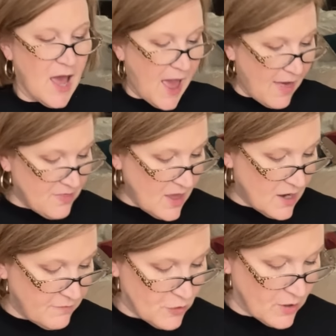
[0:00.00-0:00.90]
And then
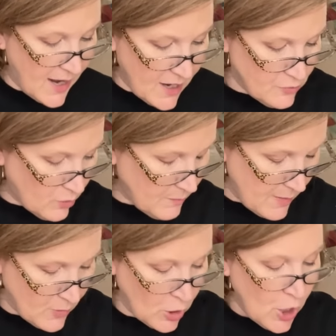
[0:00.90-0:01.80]
if you're an annual
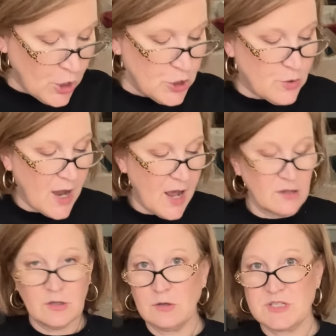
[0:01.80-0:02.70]
member, you got a
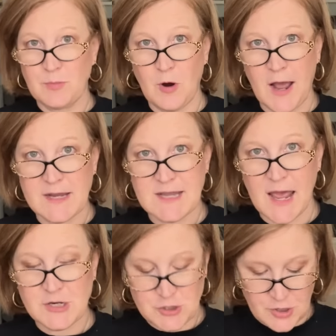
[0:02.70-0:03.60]
little surprise
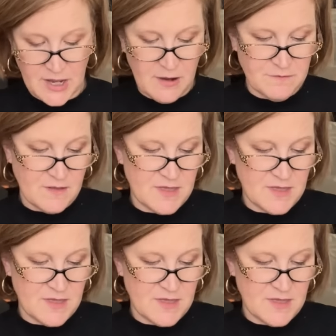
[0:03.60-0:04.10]
extra gift.